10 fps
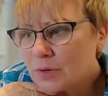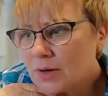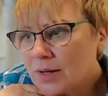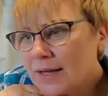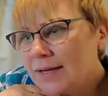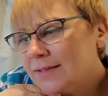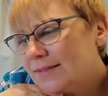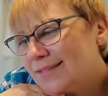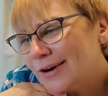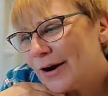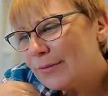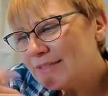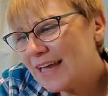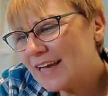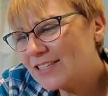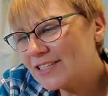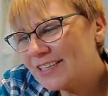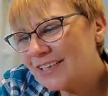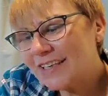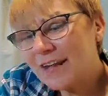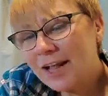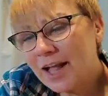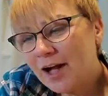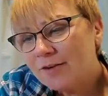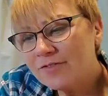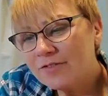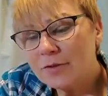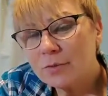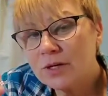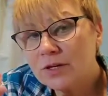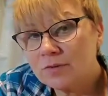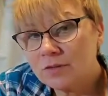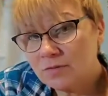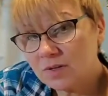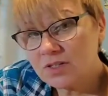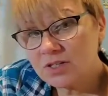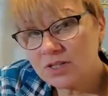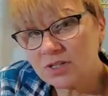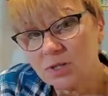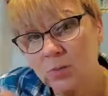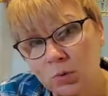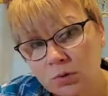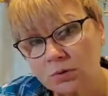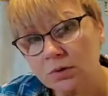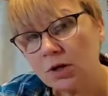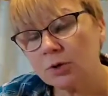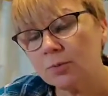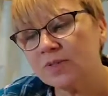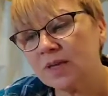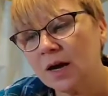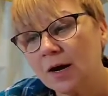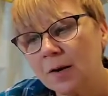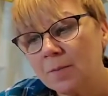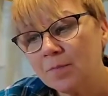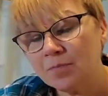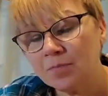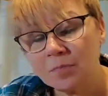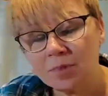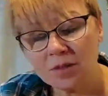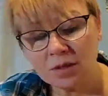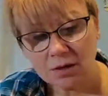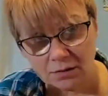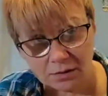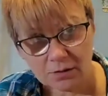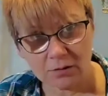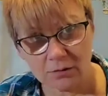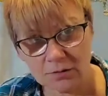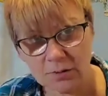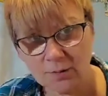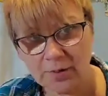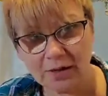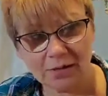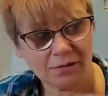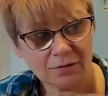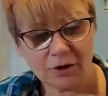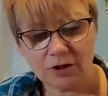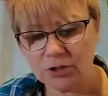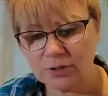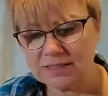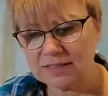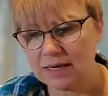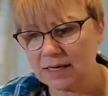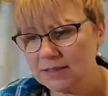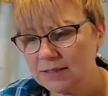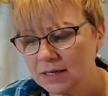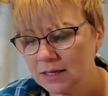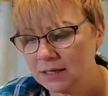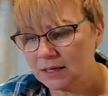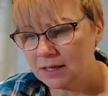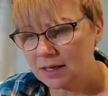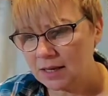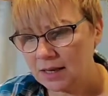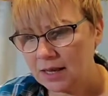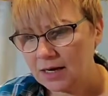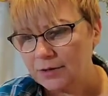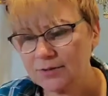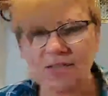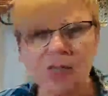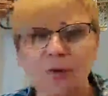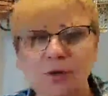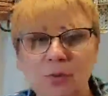beautiful. So I have 3 of the vintage World Globes. They're a little bit larger in size. And